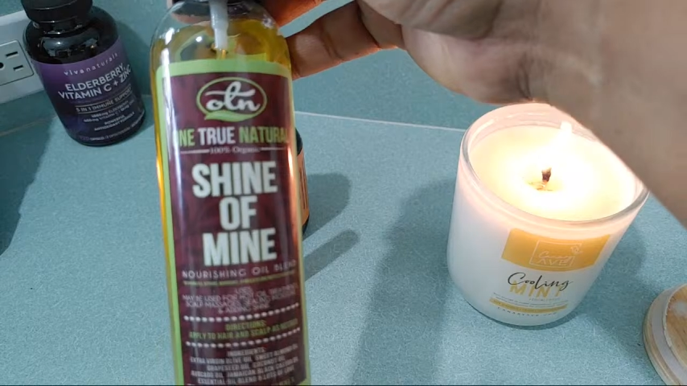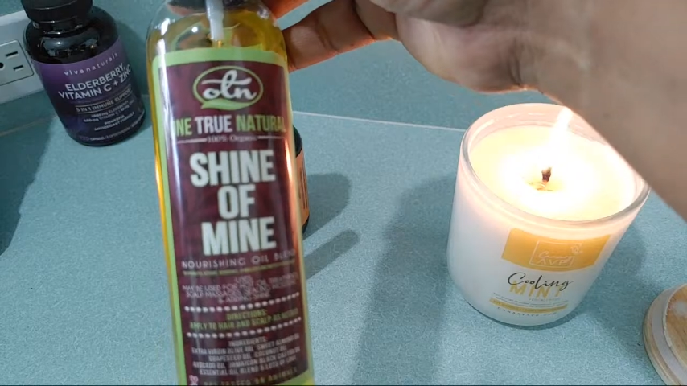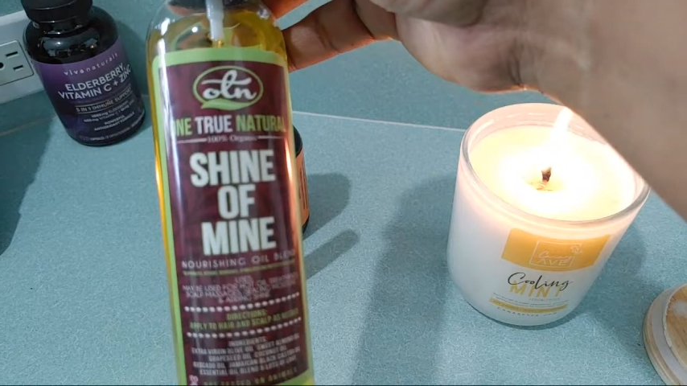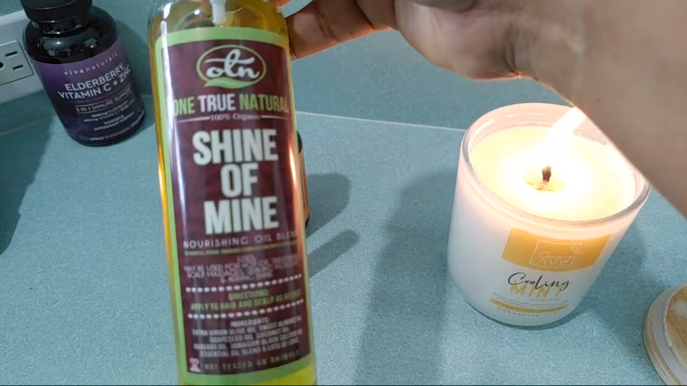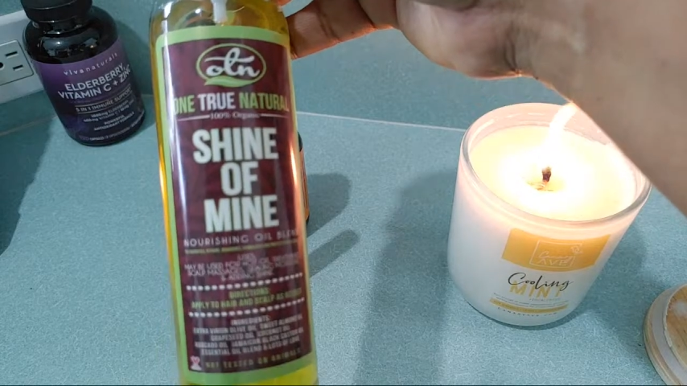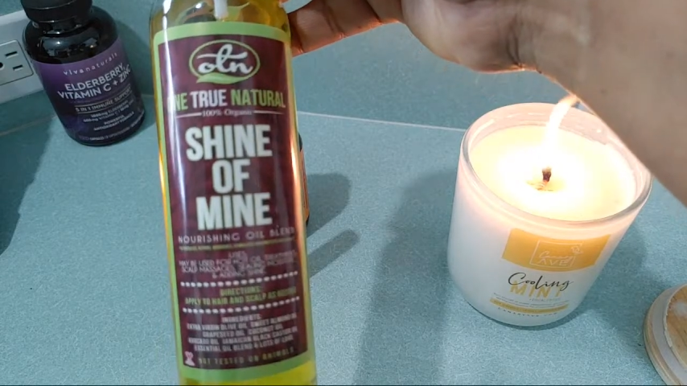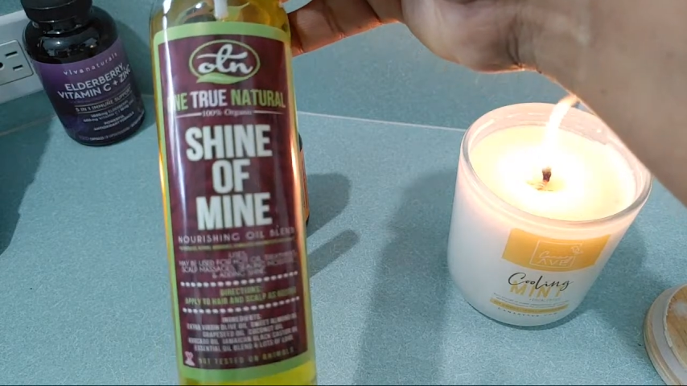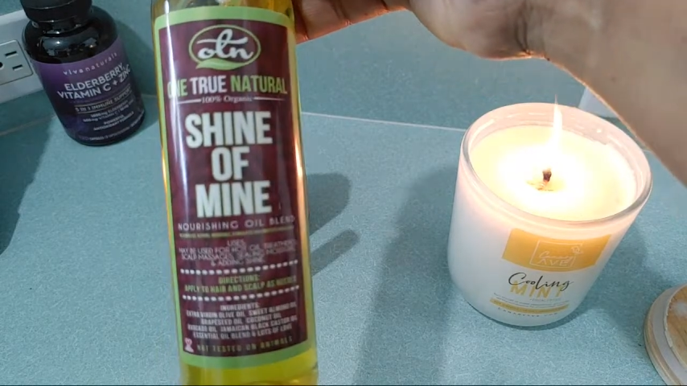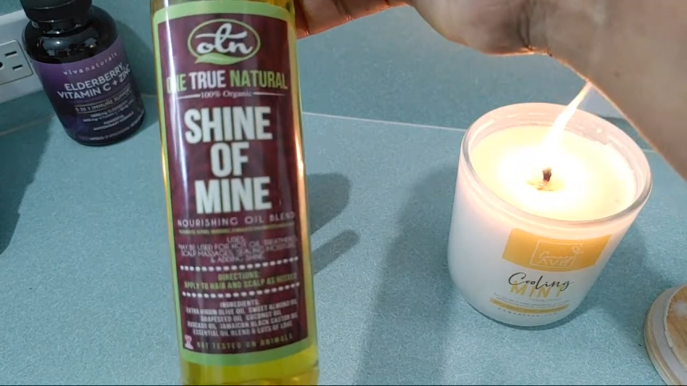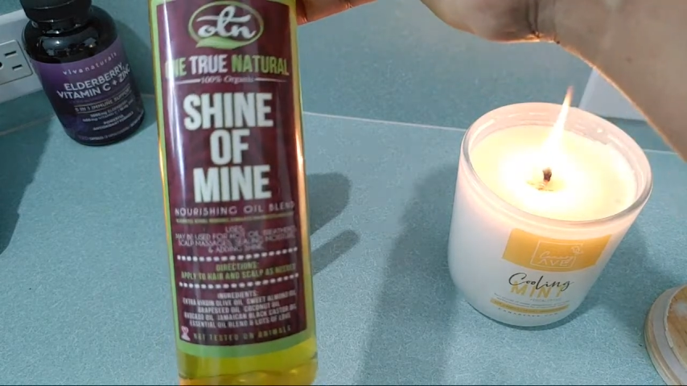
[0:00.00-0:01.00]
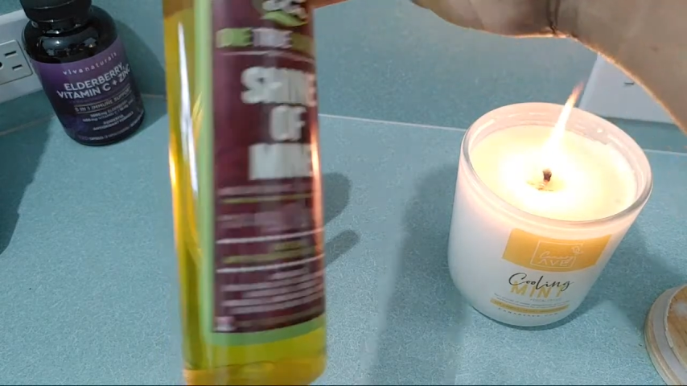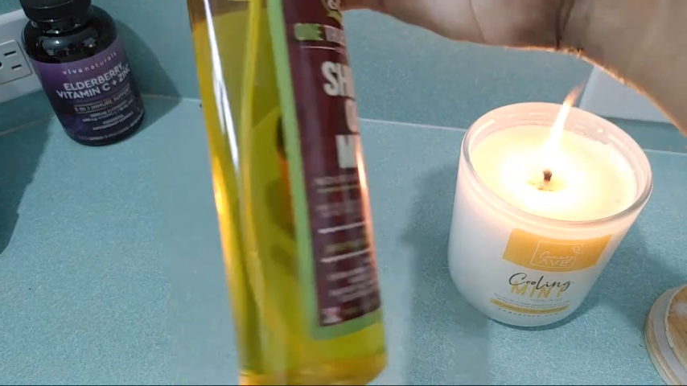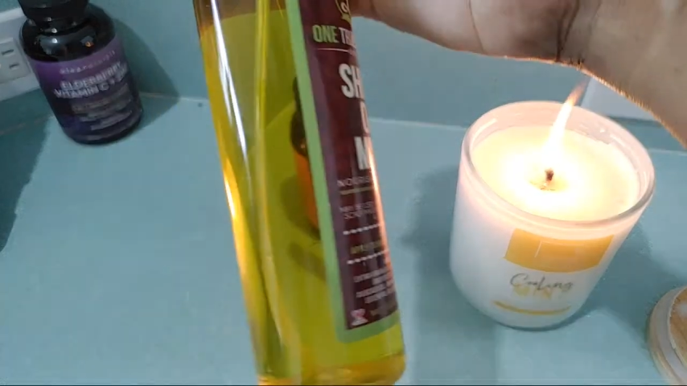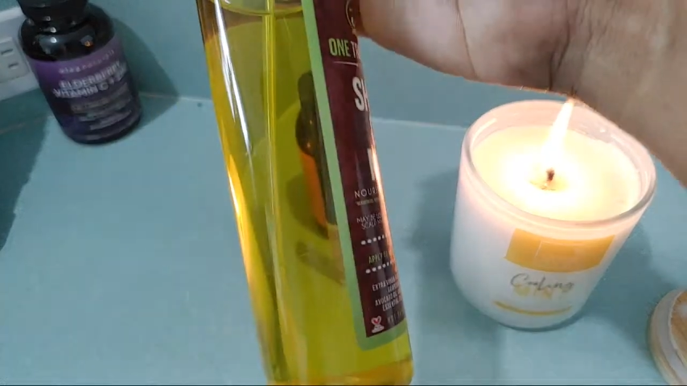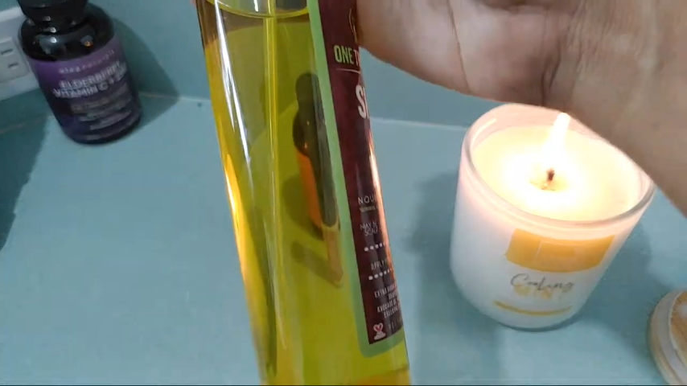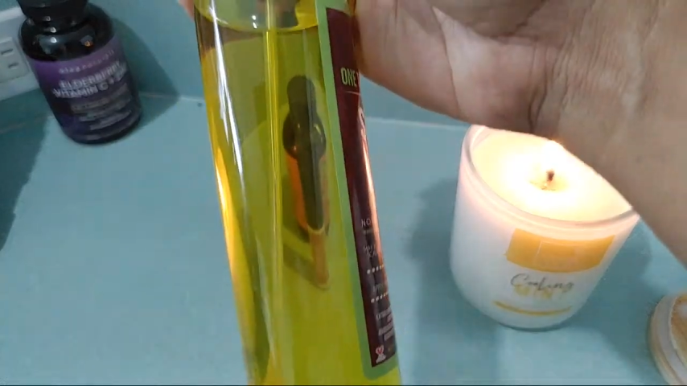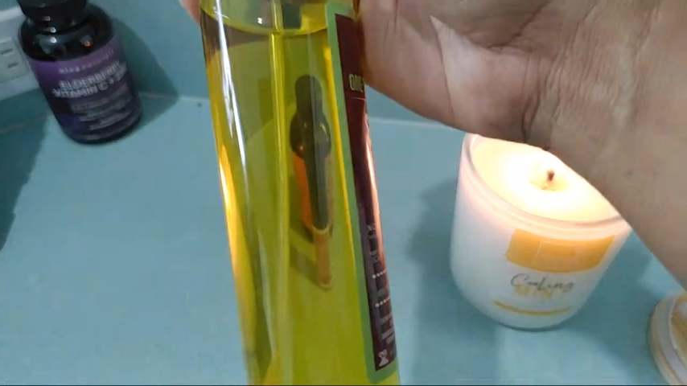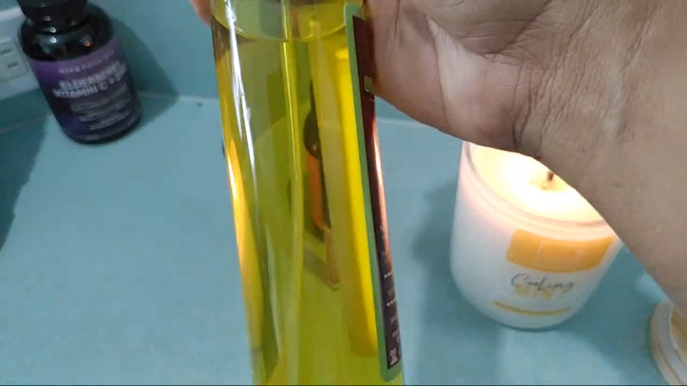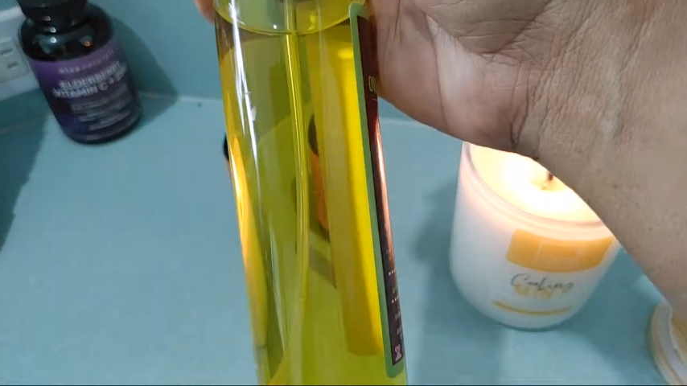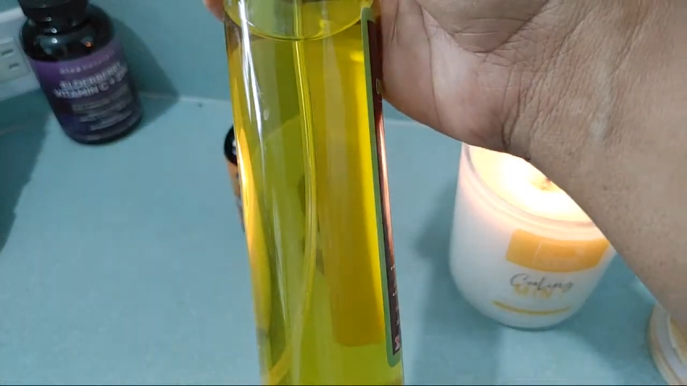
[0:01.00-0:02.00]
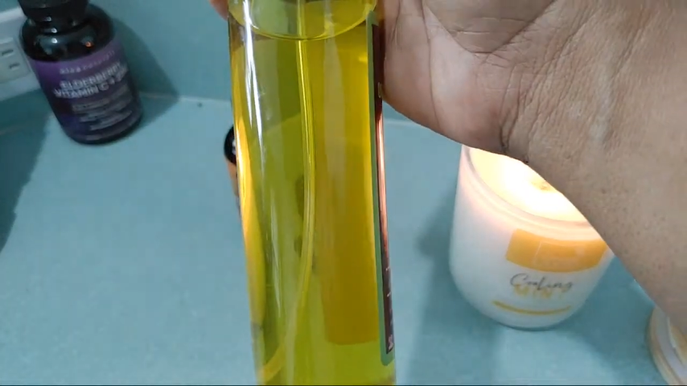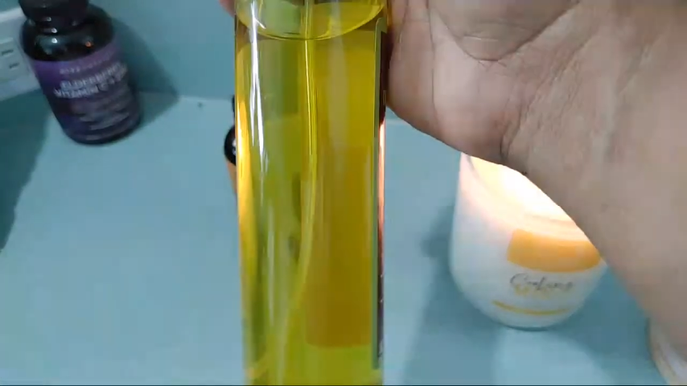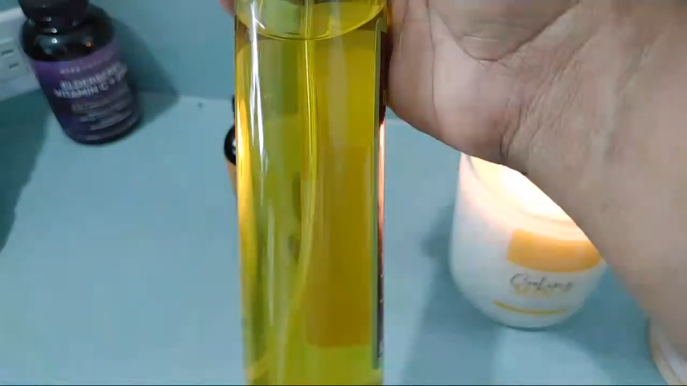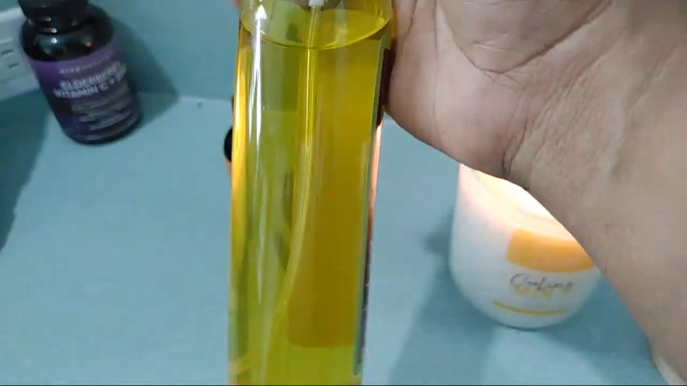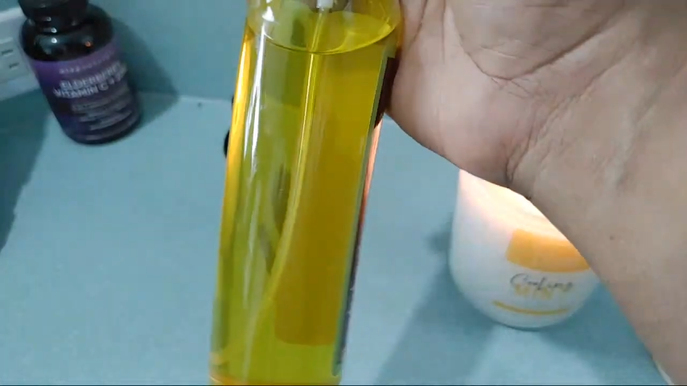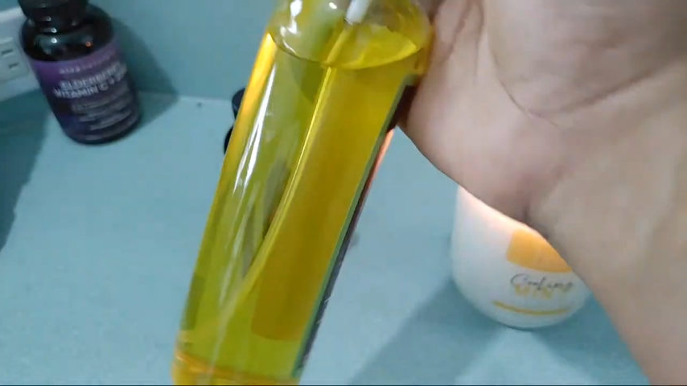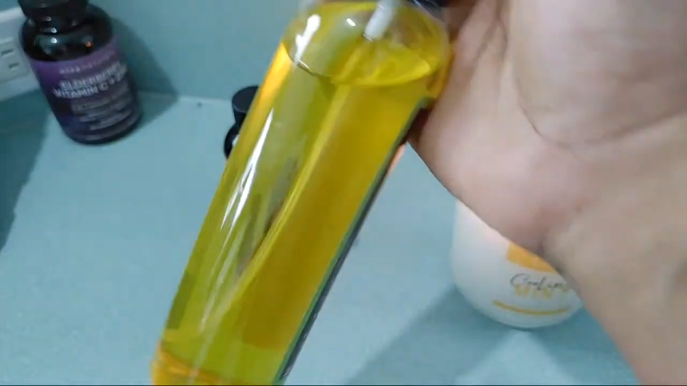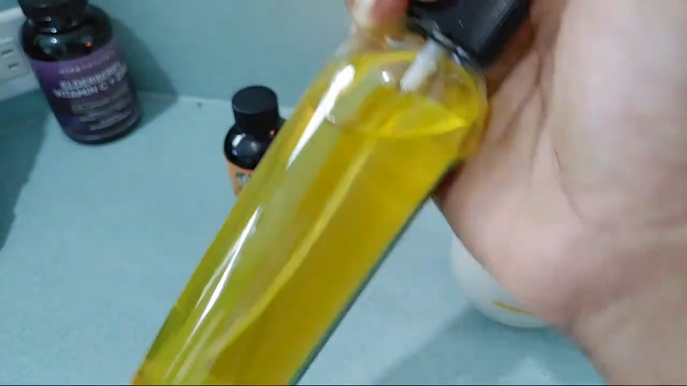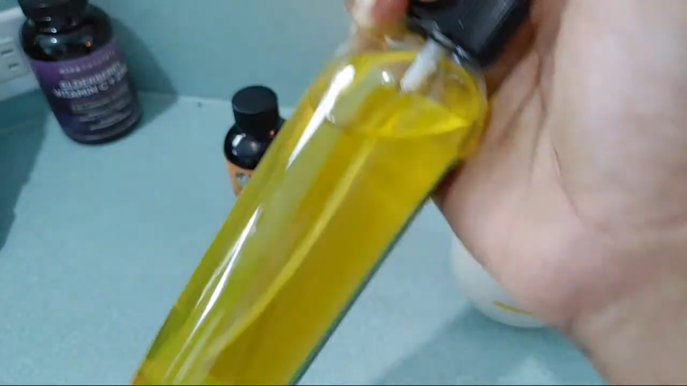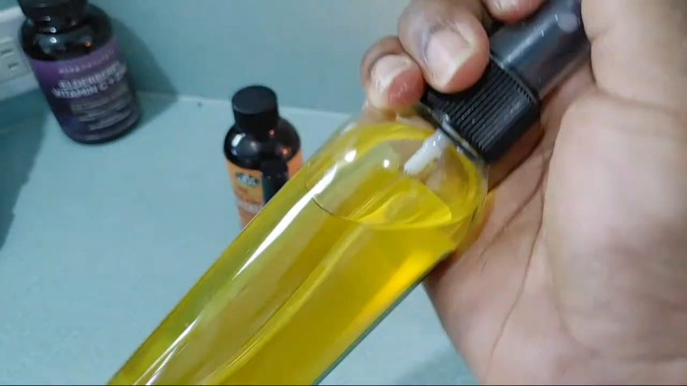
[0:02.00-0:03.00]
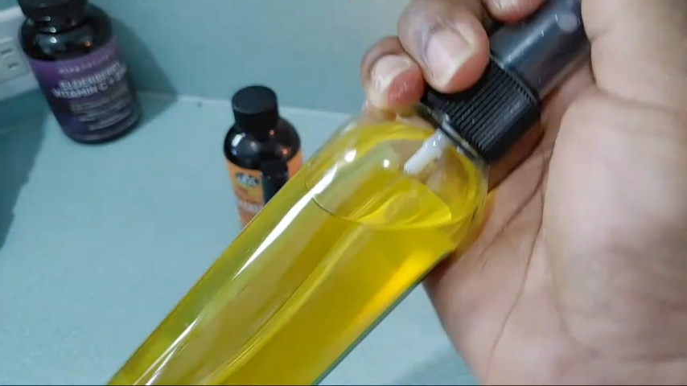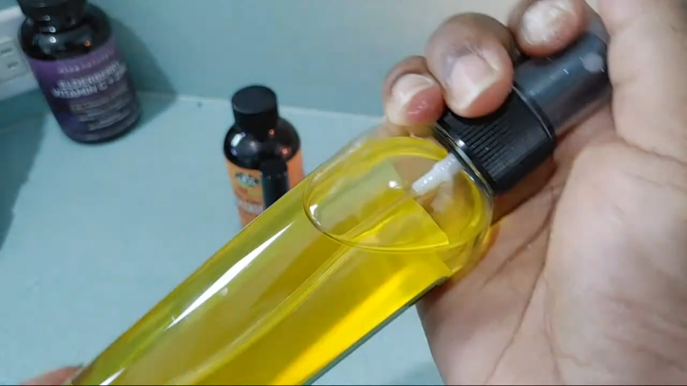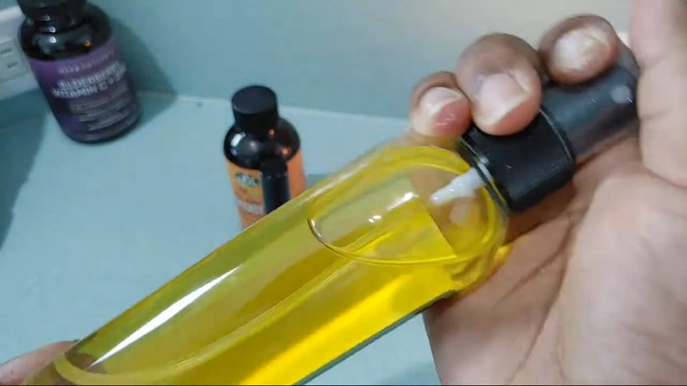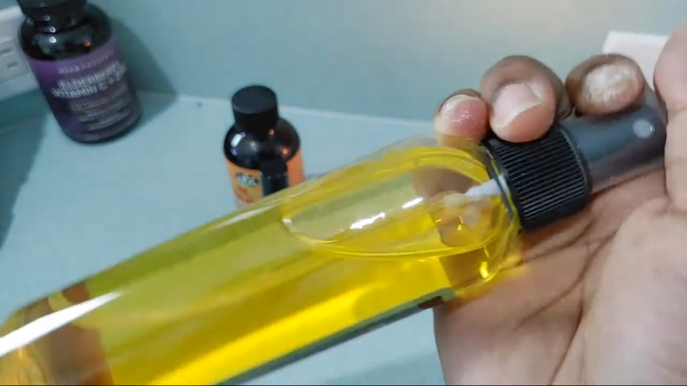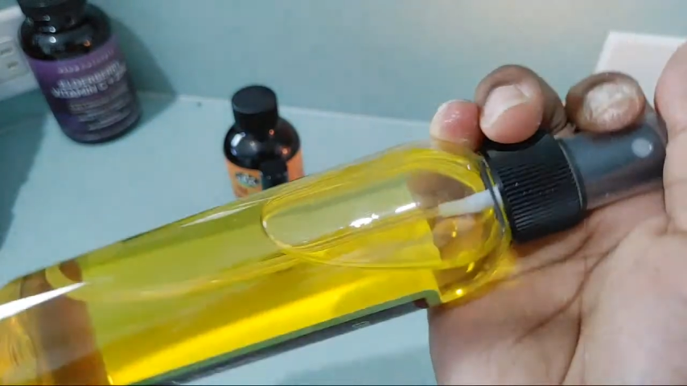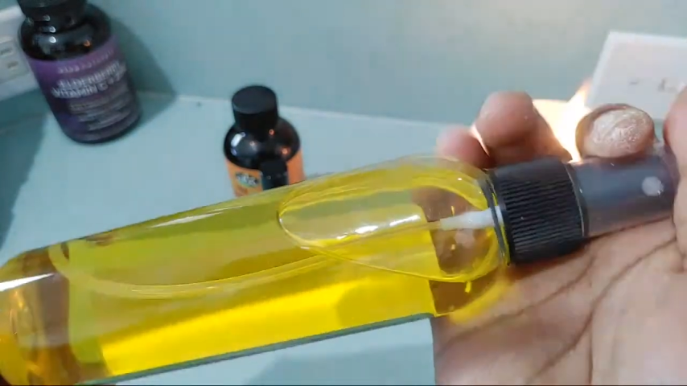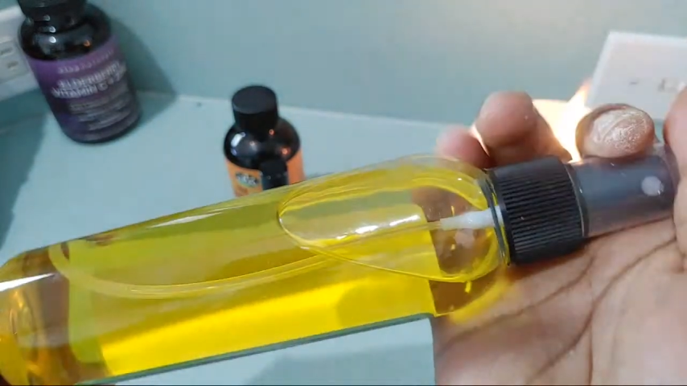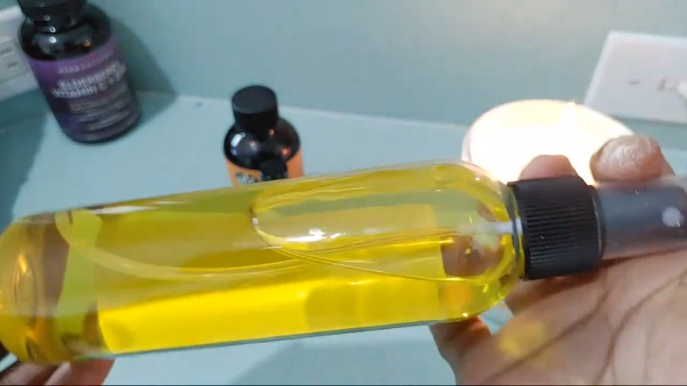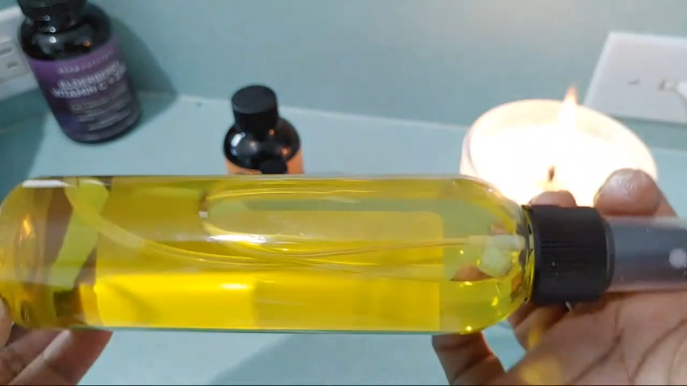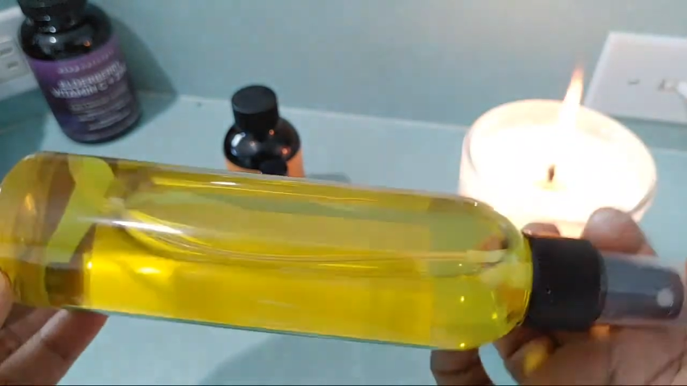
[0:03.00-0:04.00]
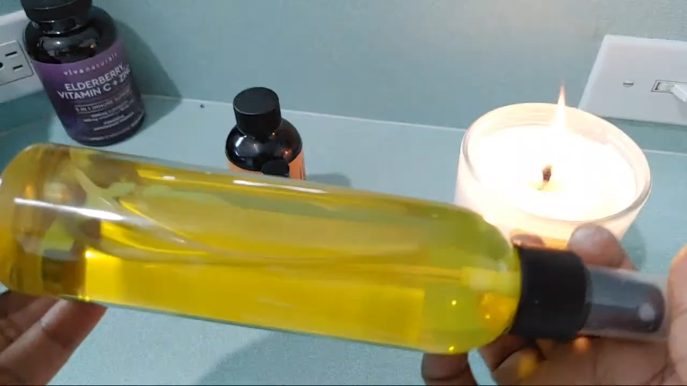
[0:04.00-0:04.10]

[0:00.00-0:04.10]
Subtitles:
[unreadable: no face in view]